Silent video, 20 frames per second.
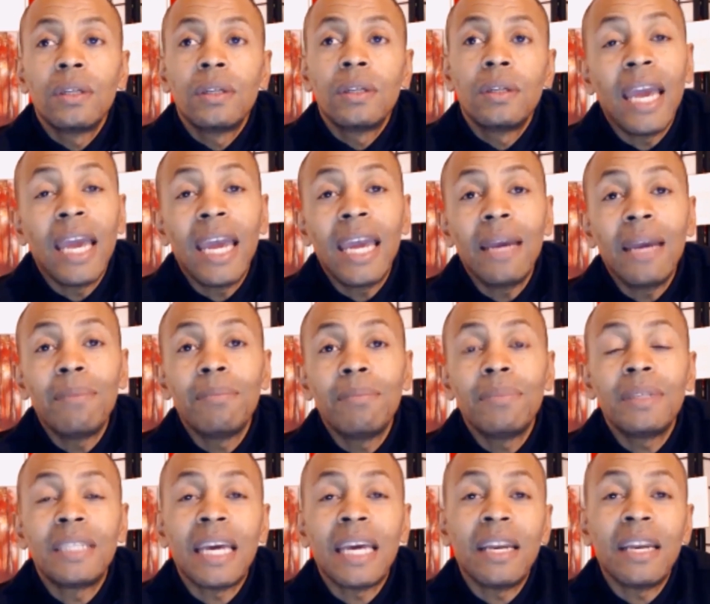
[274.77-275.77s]

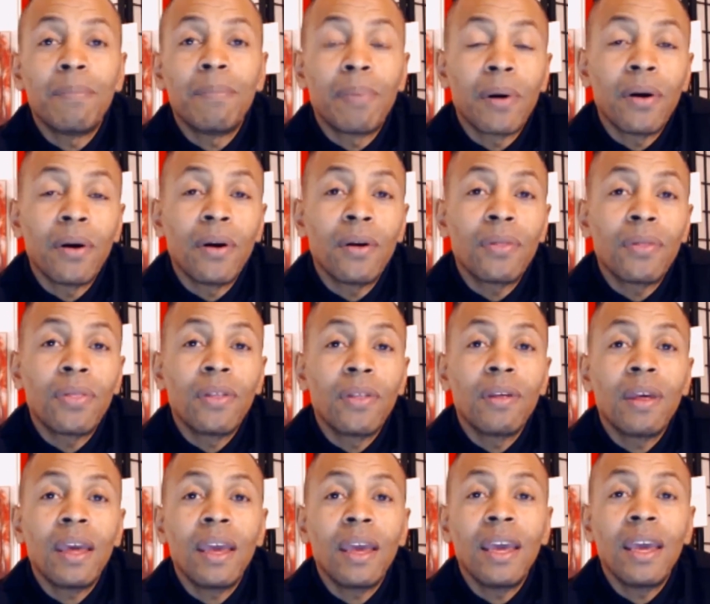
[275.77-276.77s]
name, date of birth,
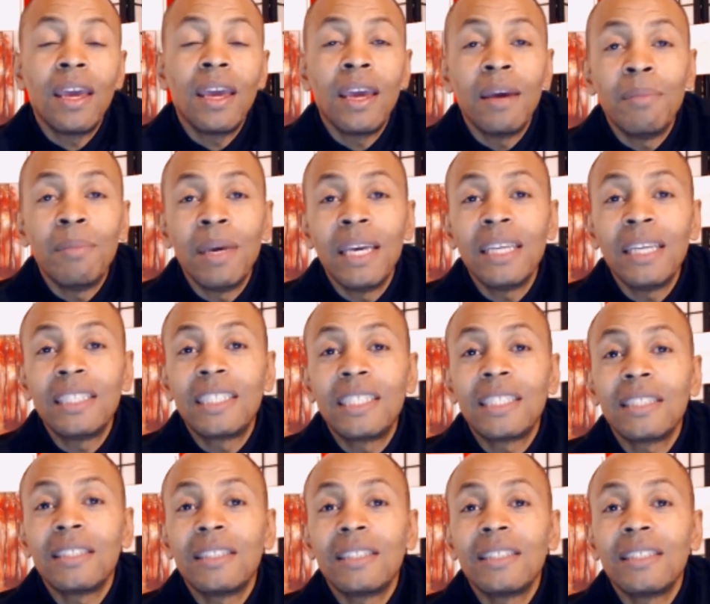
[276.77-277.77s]

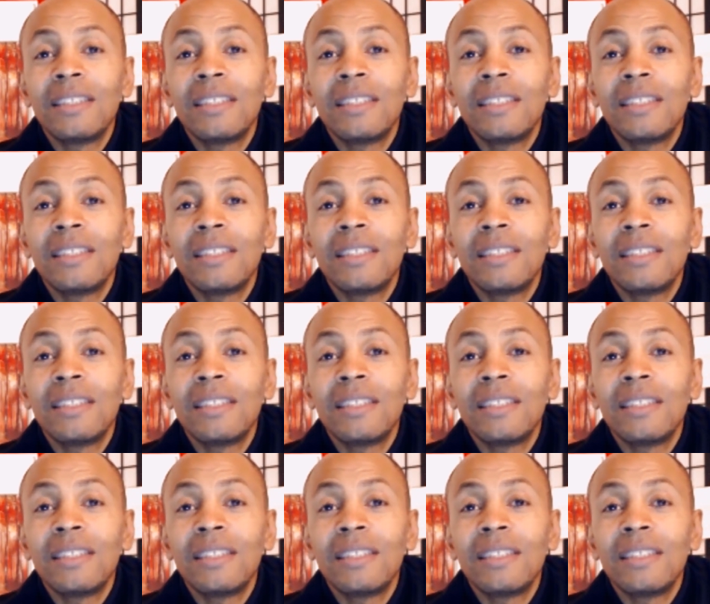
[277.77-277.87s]
image,